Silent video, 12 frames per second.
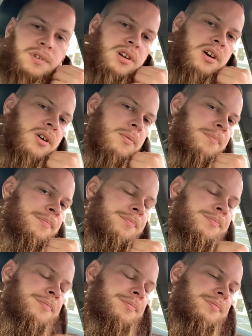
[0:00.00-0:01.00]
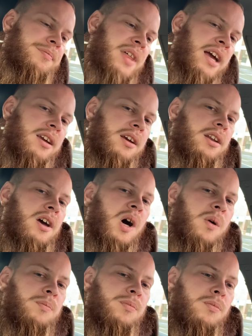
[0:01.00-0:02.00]
you know, that can
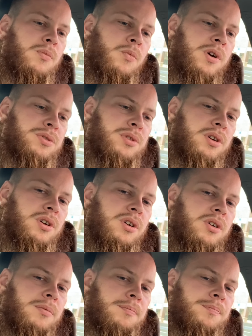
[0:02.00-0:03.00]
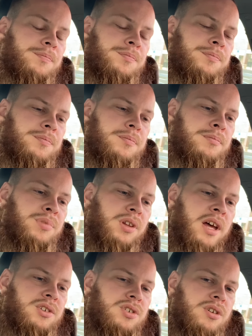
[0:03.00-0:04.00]
help with your
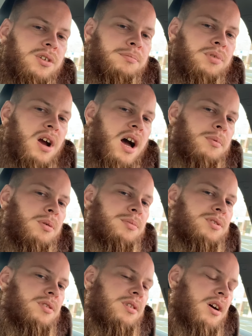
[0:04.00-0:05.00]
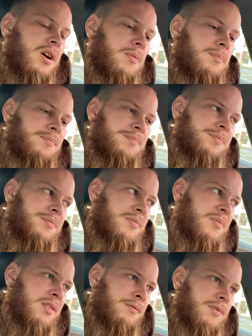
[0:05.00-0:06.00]
pleasure problems, you know.
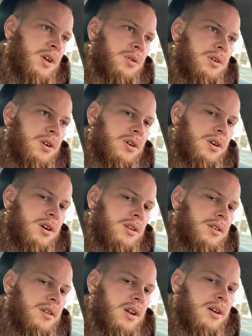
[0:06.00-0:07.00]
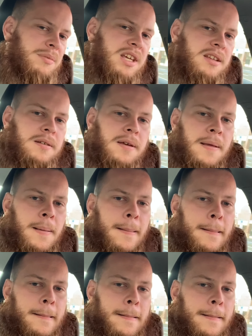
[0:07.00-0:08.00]
You feel good, you know what I mean?
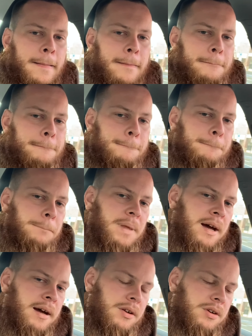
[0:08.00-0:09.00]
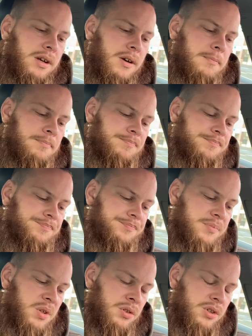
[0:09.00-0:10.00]
I don't know.
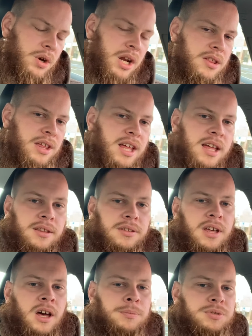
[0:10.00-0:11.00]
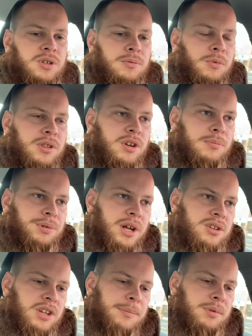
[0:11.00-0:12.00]
Or do anything that helps you with your
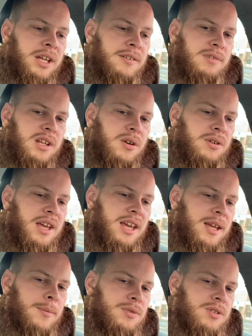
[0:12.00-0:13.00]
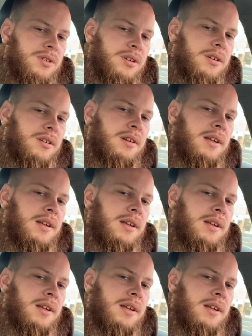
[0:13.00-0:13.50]
pleasure, like playing video games or